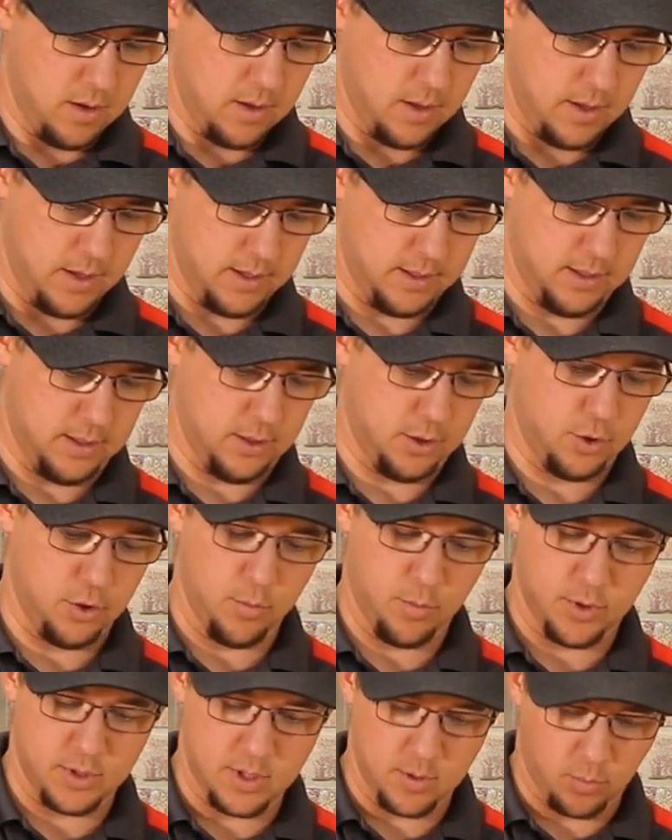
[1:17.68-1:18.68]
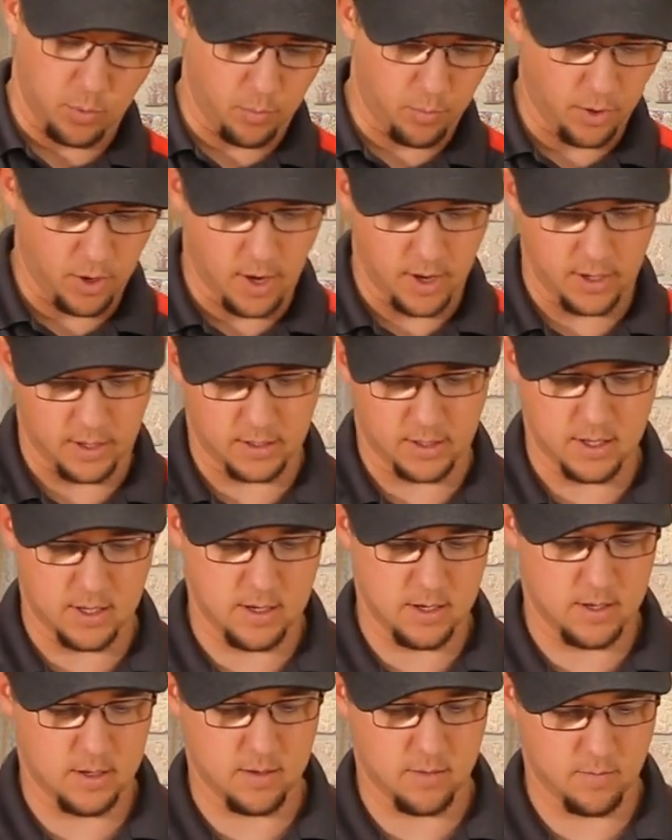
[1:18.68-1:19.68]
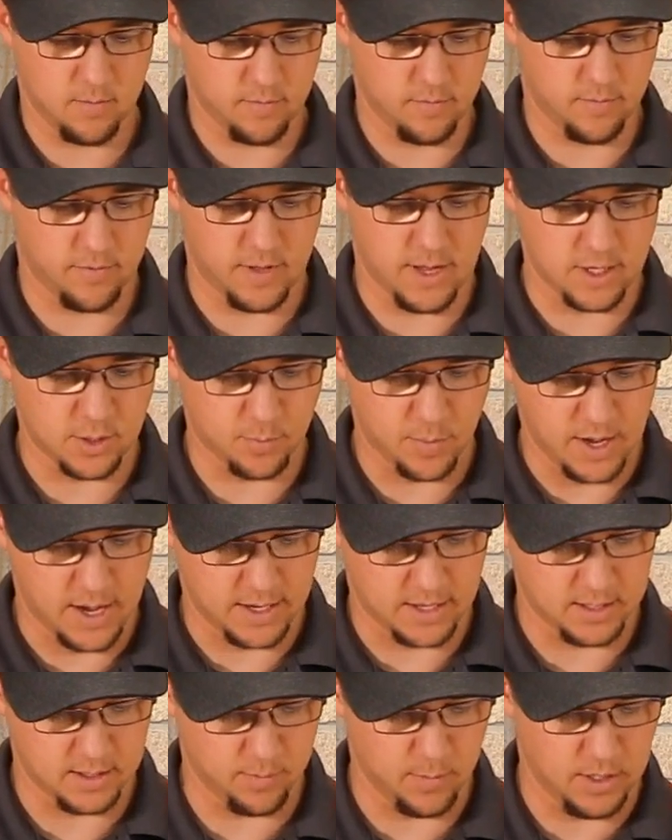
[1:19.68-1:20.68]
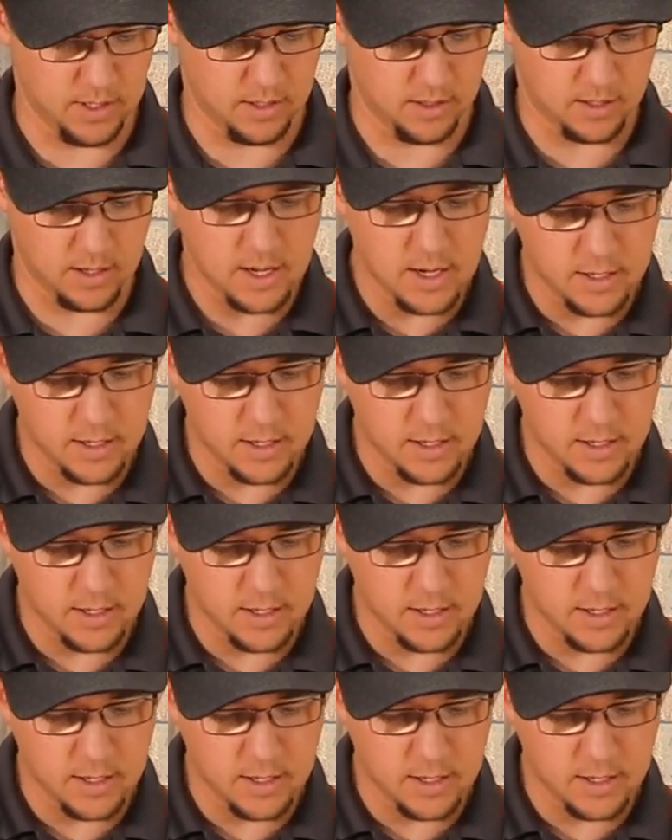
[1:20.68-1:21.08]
This is a super simple product. Flashpaq has been an